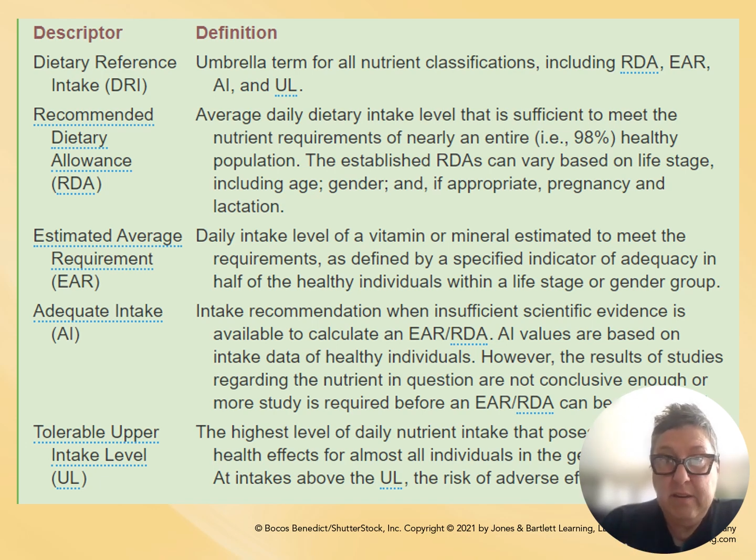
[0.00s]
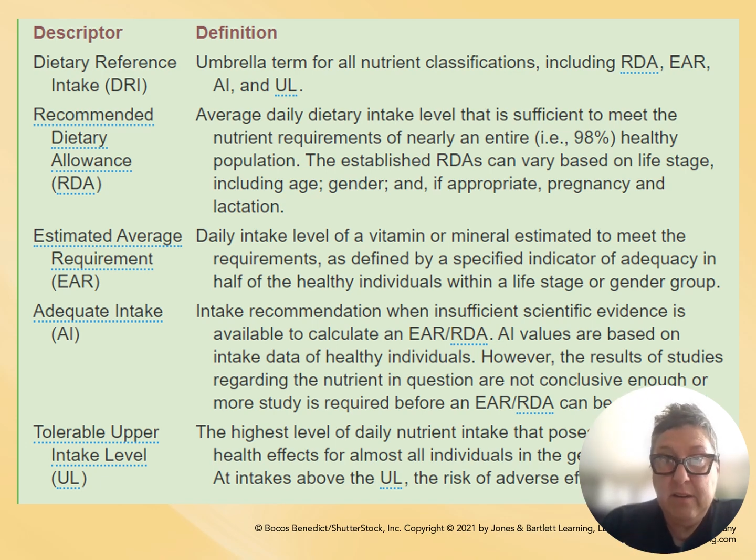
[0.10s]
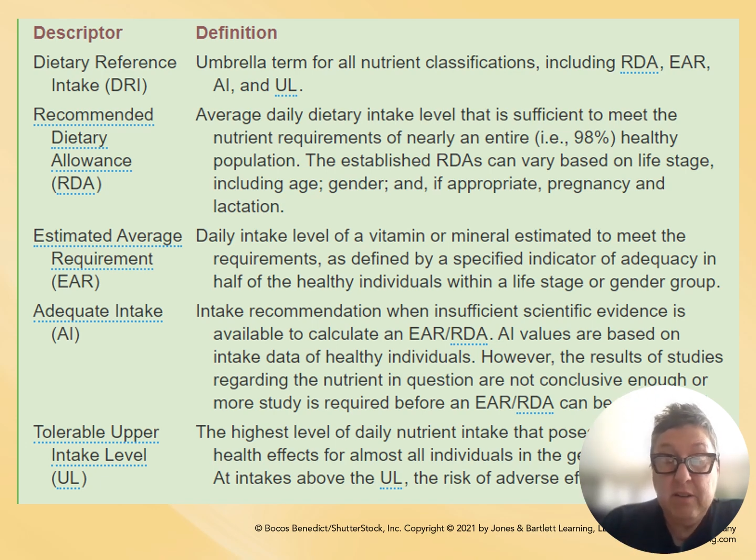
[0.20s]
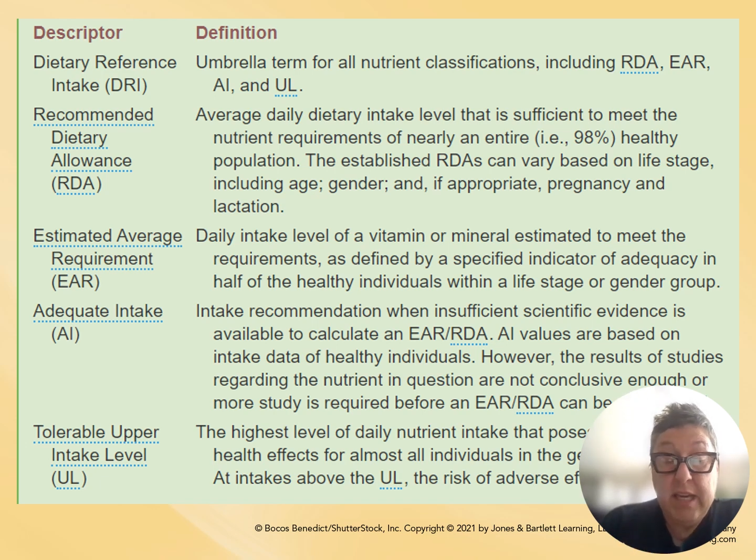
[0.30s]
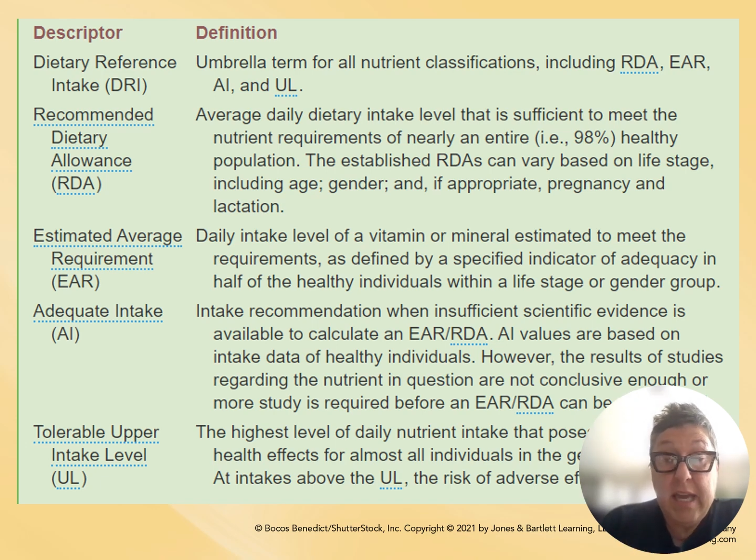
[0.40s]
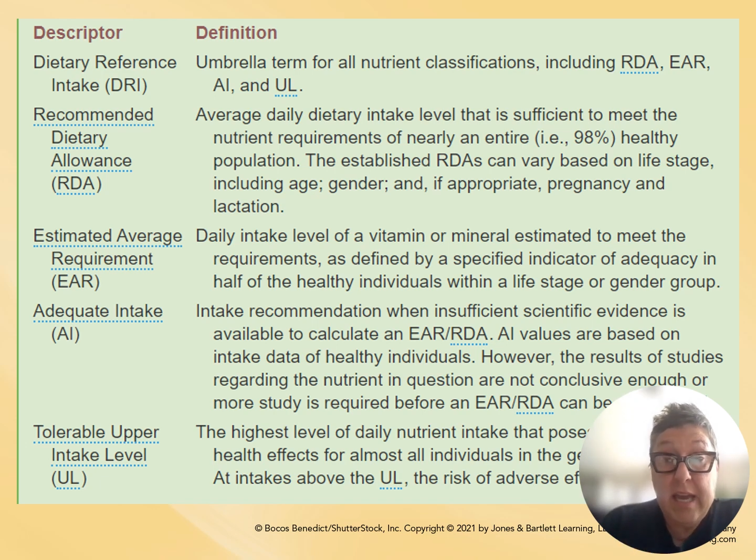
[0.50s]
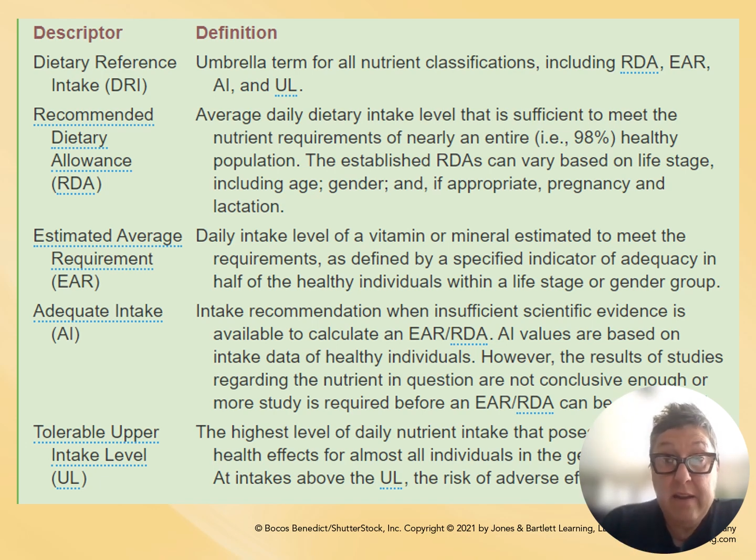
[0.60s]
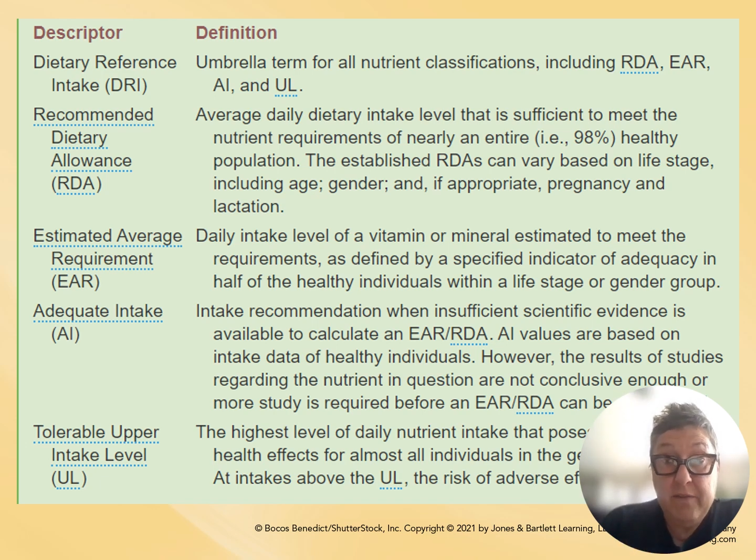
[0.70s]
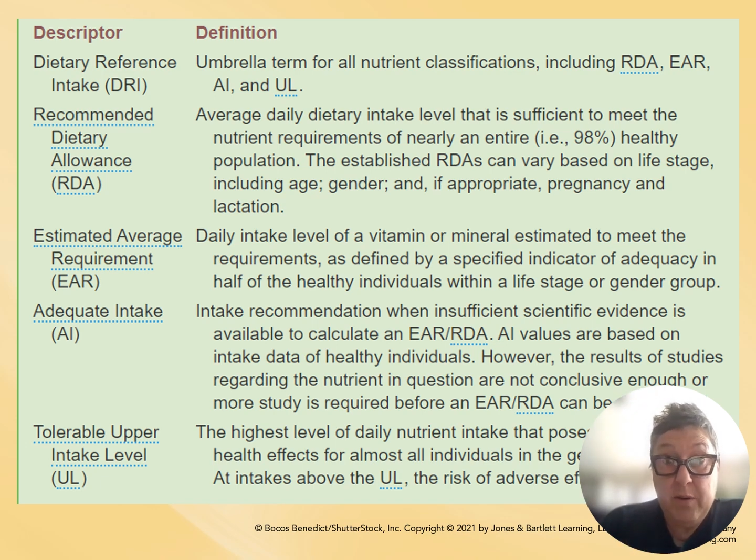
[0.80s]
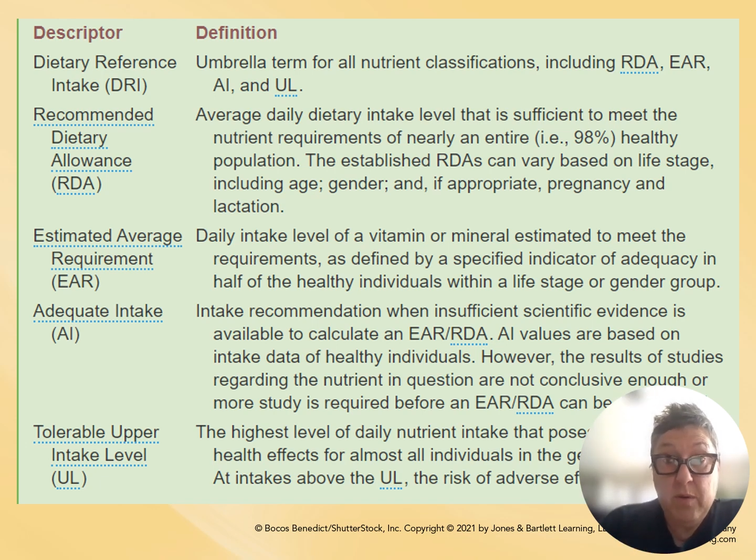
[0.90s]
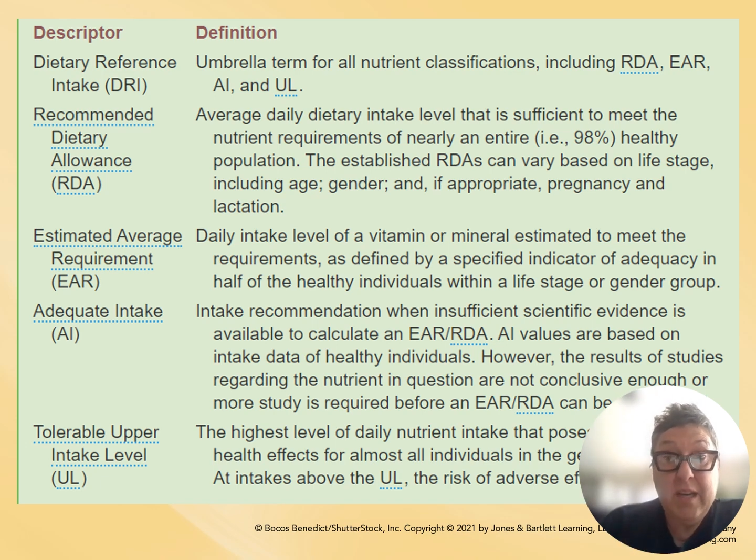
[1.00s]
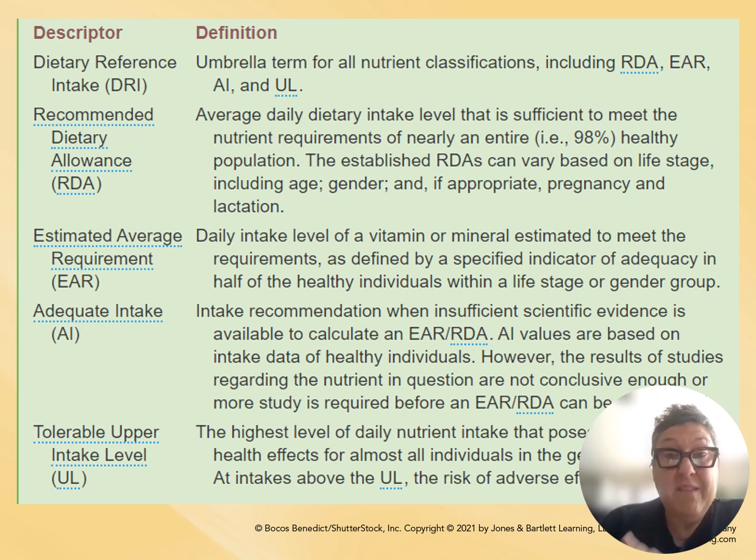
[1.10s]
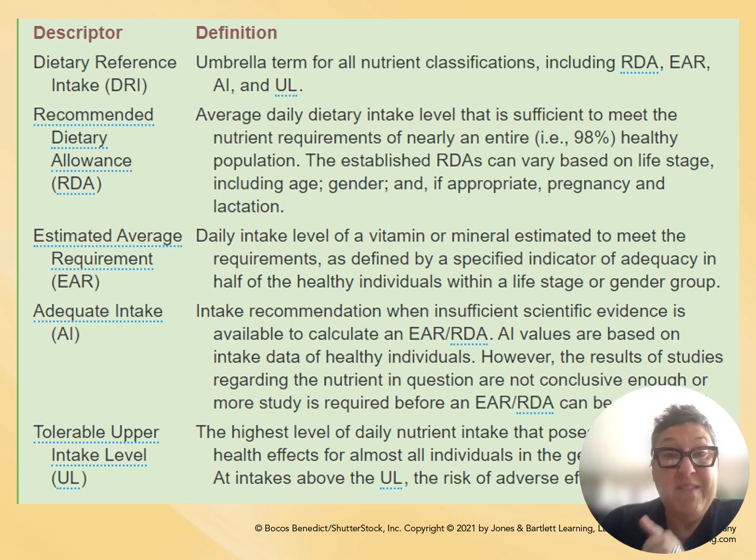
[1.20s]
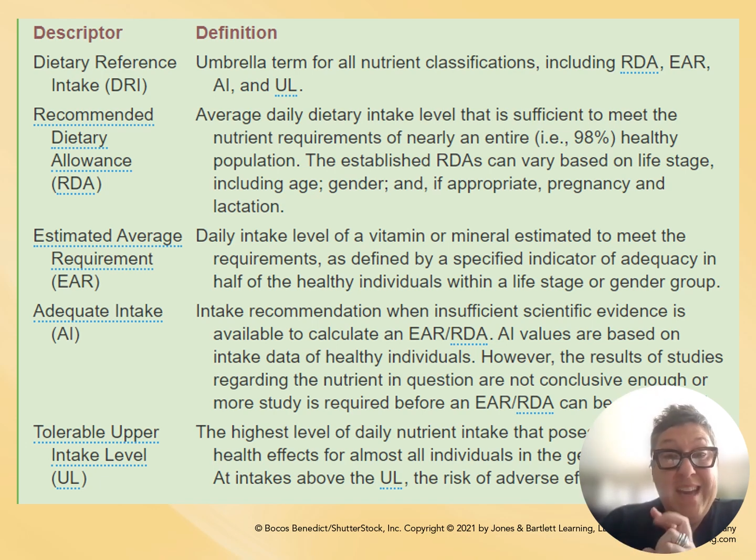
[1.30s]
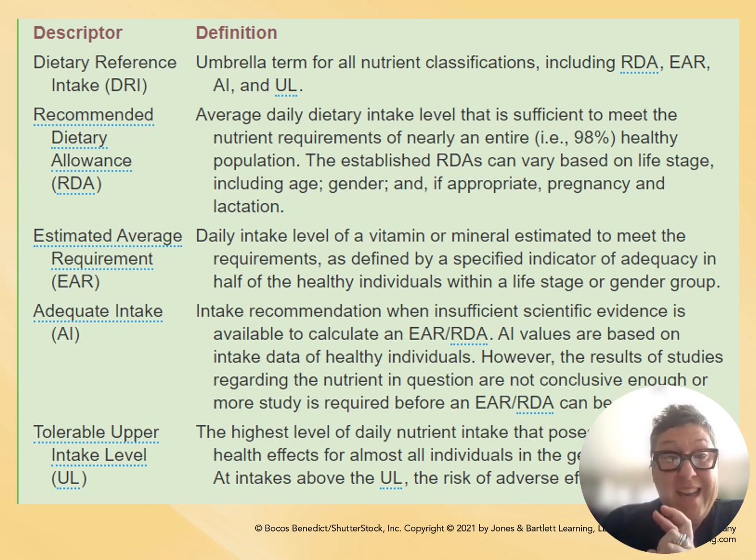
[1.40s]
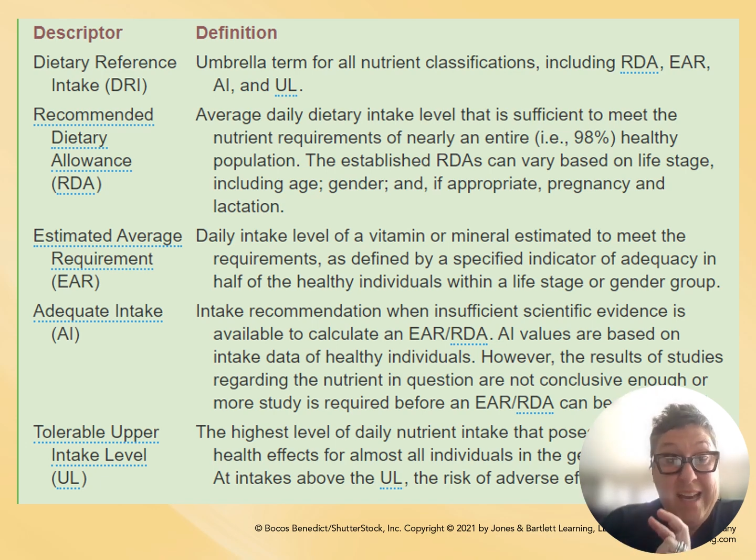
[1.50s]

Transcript: nearly everyone of the